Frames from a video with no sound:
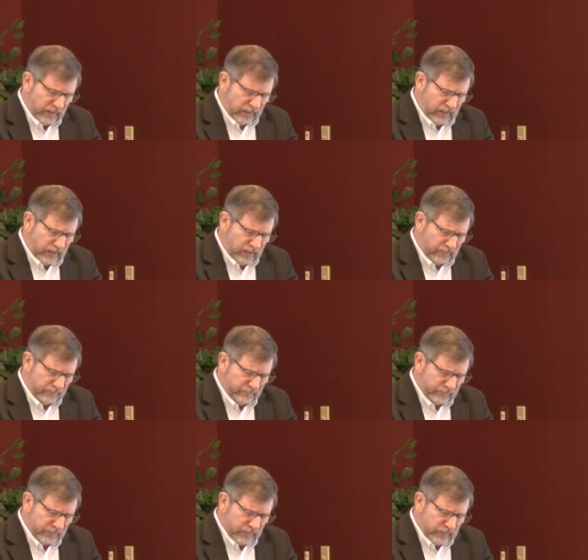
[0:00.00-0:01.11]
Um,
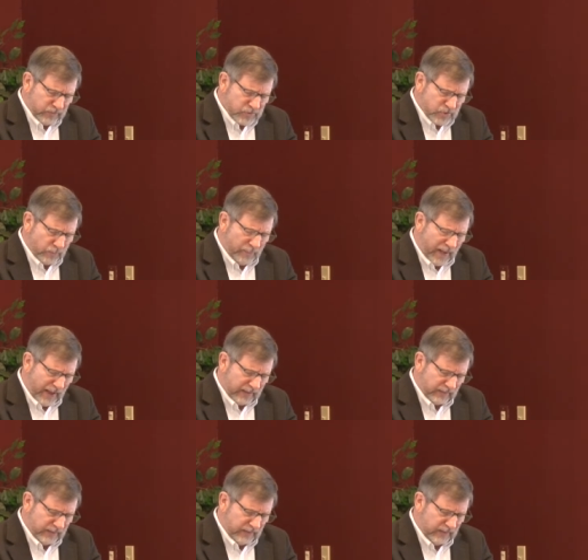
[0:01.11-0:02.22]
so
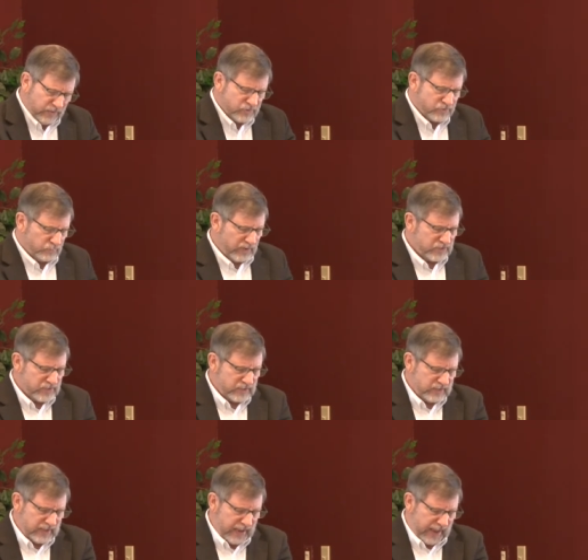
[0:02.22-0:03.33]
Pilate is reaching
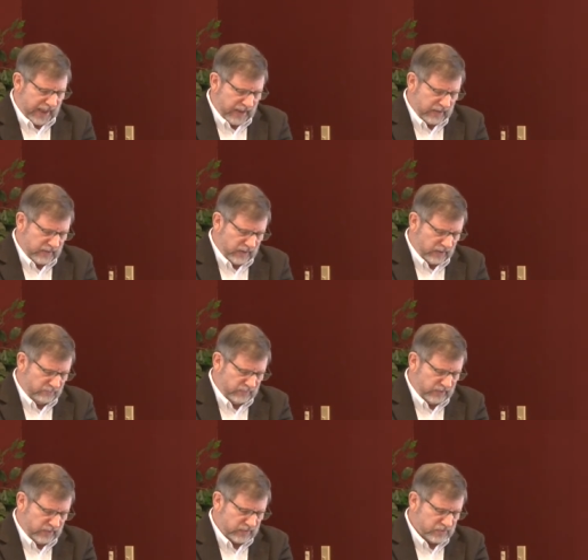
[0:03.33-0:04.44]
the end of
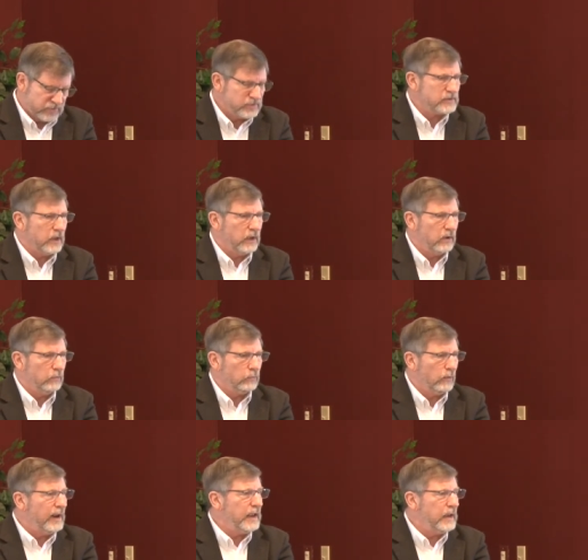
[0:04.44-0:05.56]
his uh,
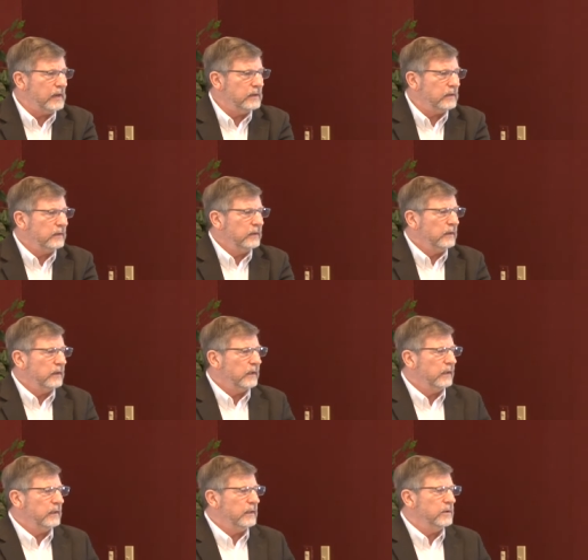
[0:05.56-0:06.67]
reign.
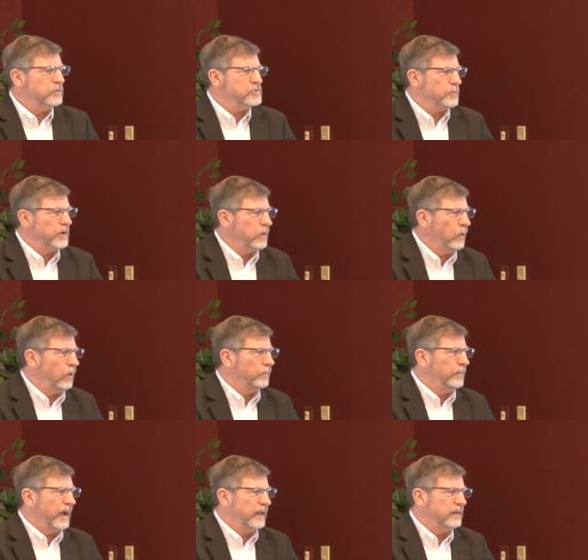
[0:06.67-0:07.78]
Uh, he was recalled
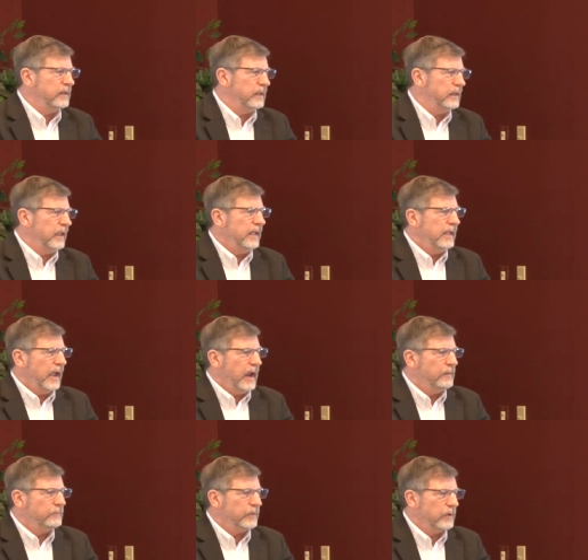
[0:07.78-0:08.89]
by the
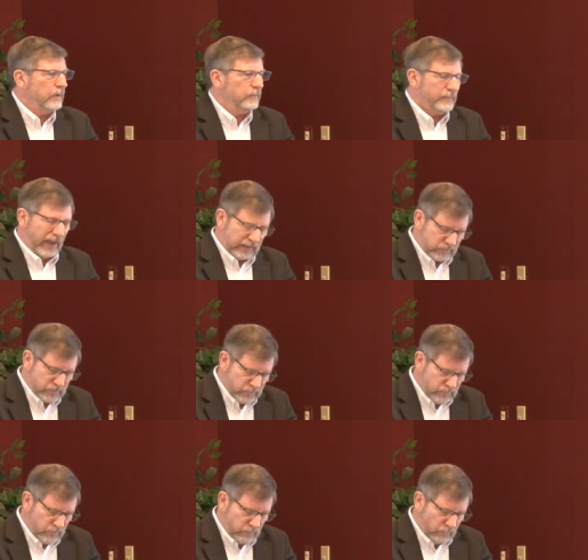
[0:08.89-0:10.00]
emperor back
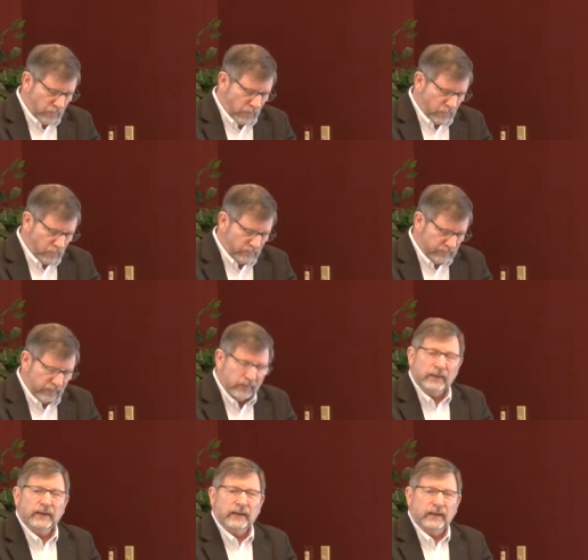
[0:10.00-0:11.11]
to Rome.
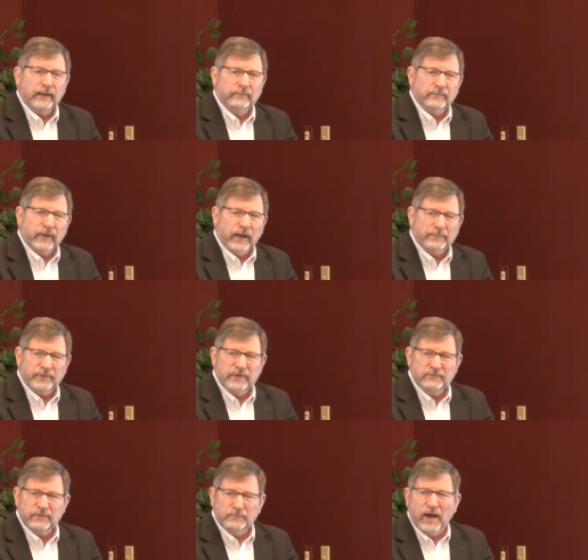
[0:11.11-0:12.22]
Um, I
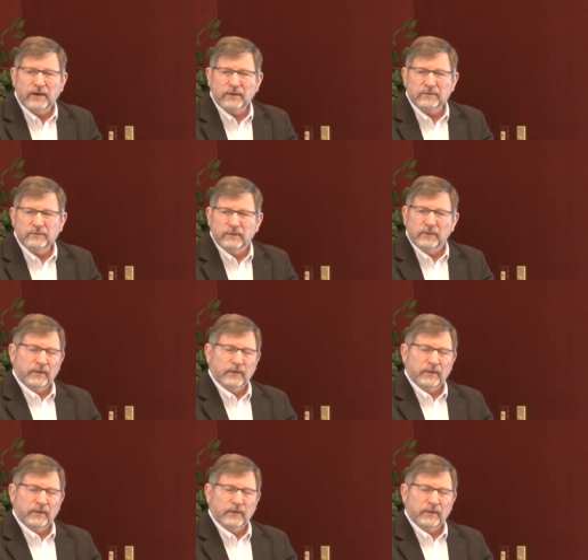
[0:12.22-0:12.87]
believe in modern